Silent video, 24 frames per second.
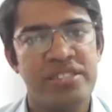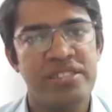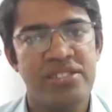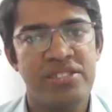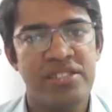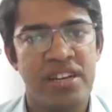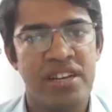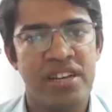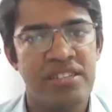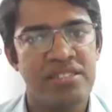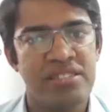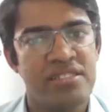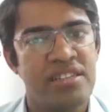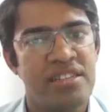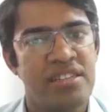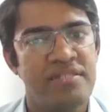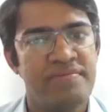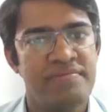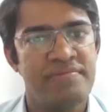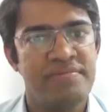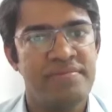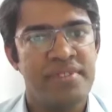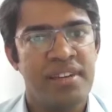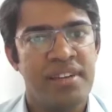Nishant
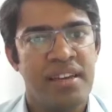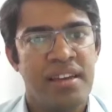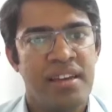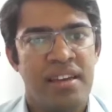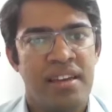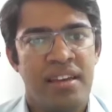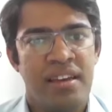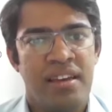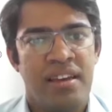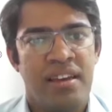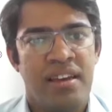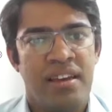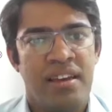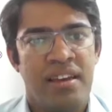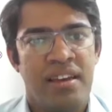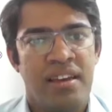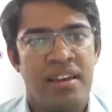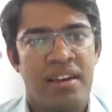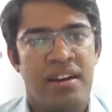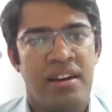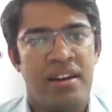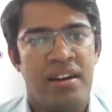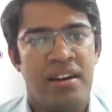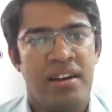Jain.
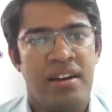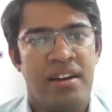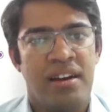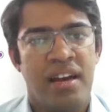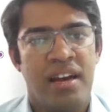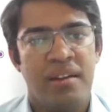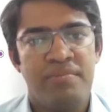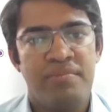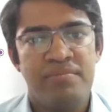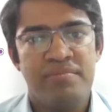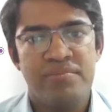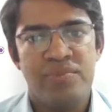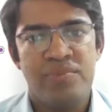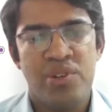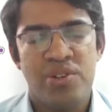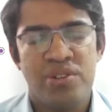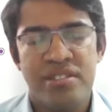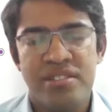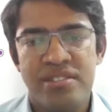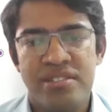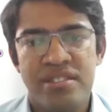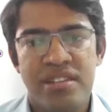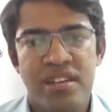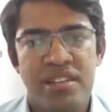I'm
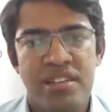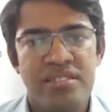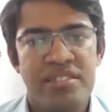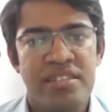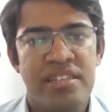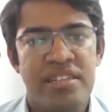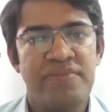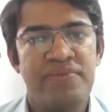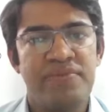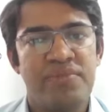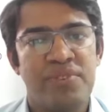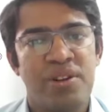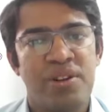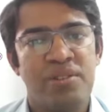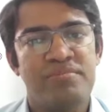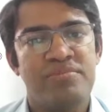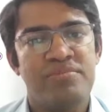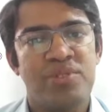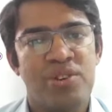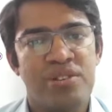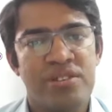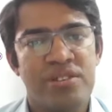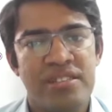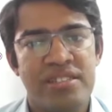Dr. Nishant Jain
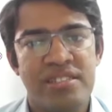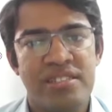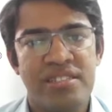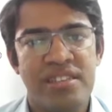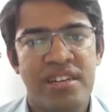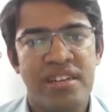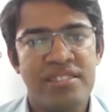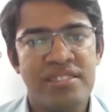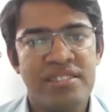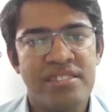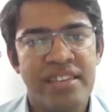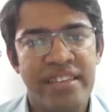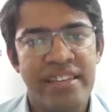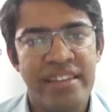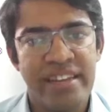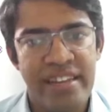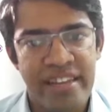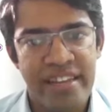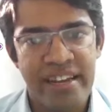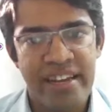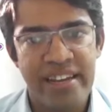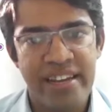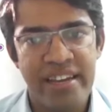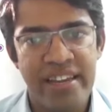from Dr. Nishant Skin
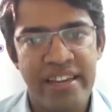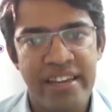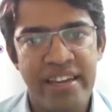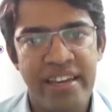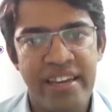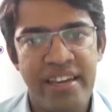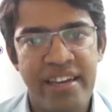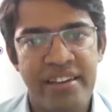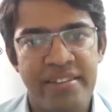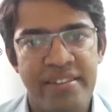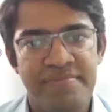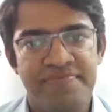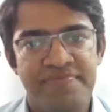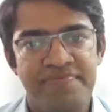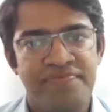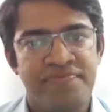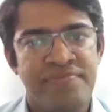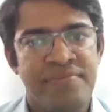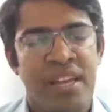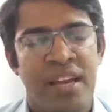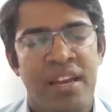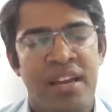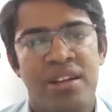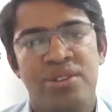and Hair Clinic.
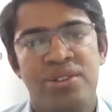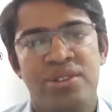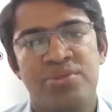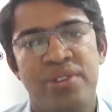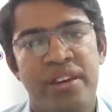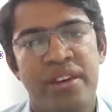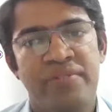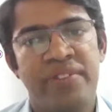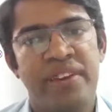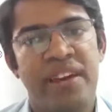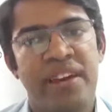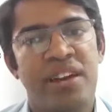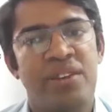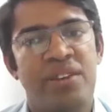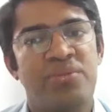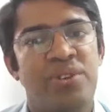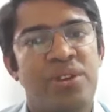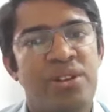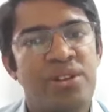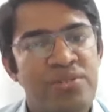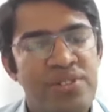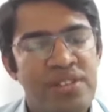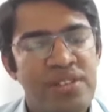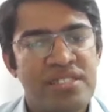Today we are
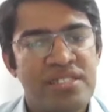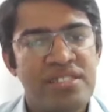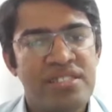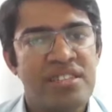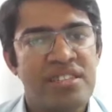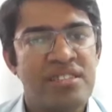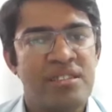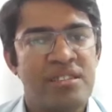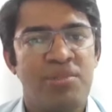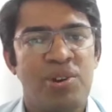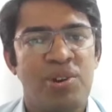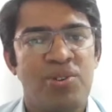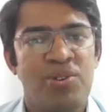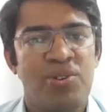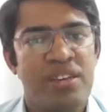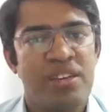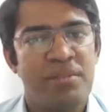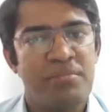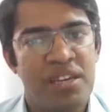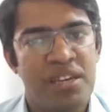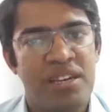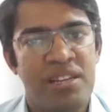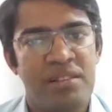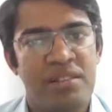going to discuss about
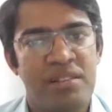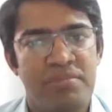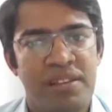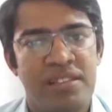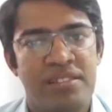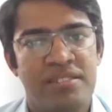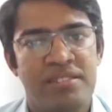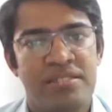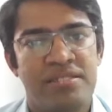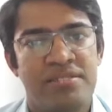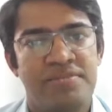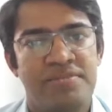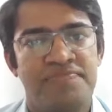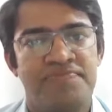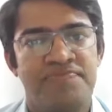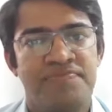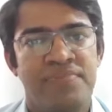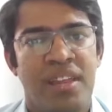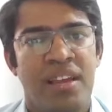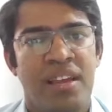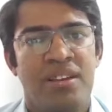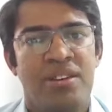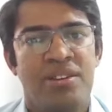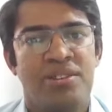chemical peels.
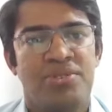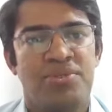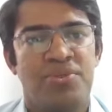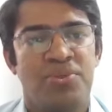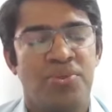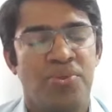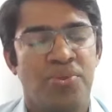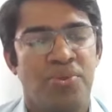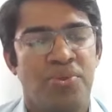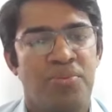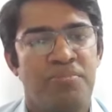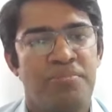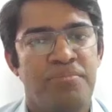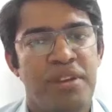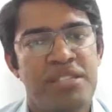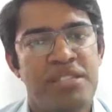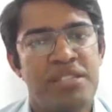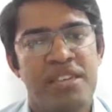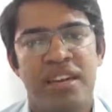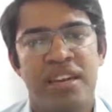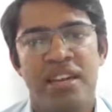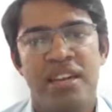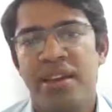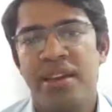So
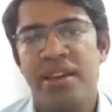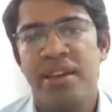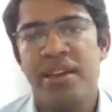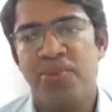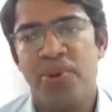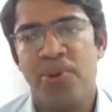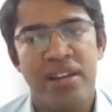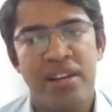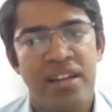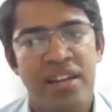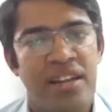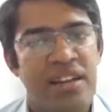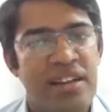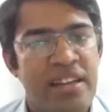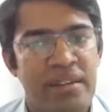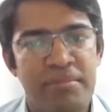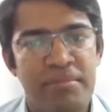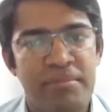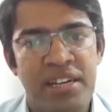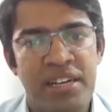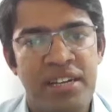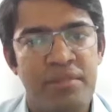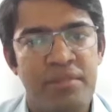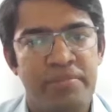basically, what are
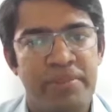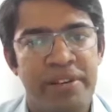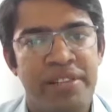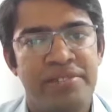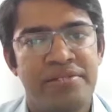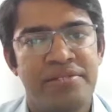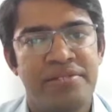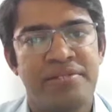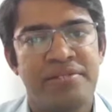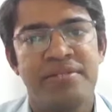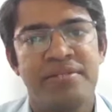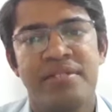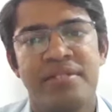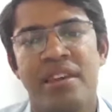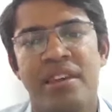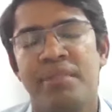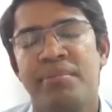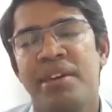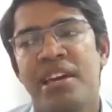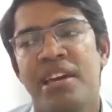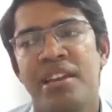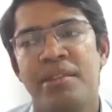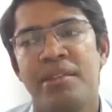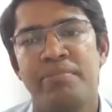chemical peels?
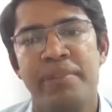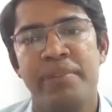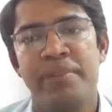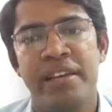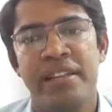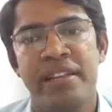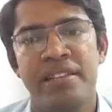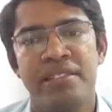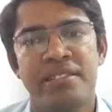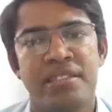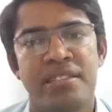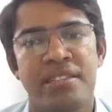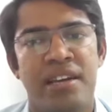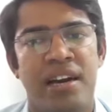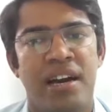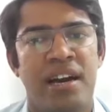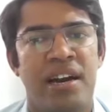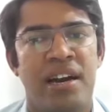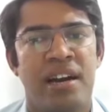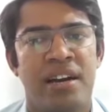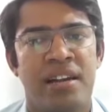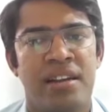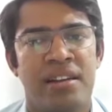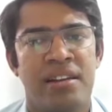Chemical peels
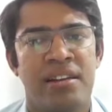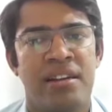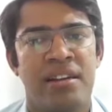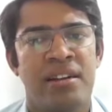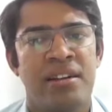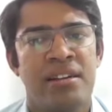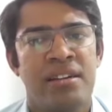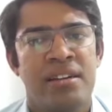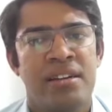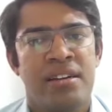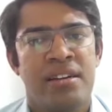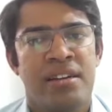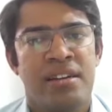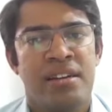are